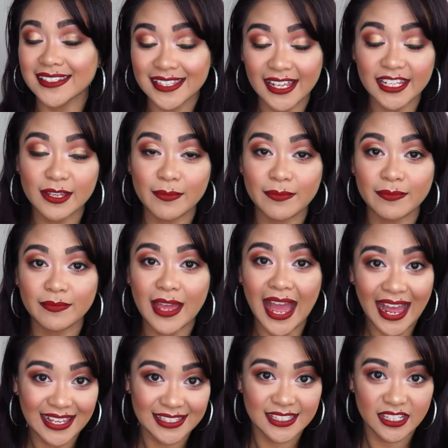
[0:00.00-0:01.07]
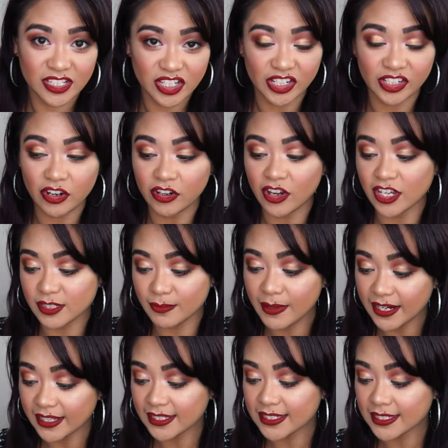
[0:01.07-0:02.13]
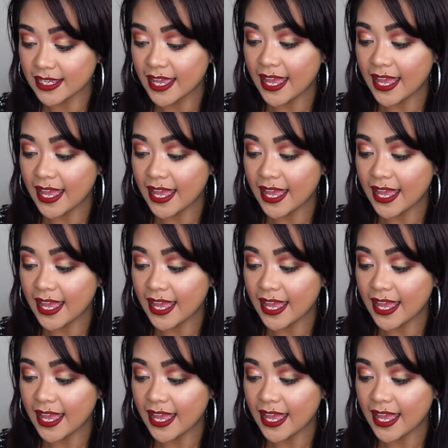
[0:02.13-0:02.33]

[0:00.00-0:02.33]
sell them as Jericho Cosmetics.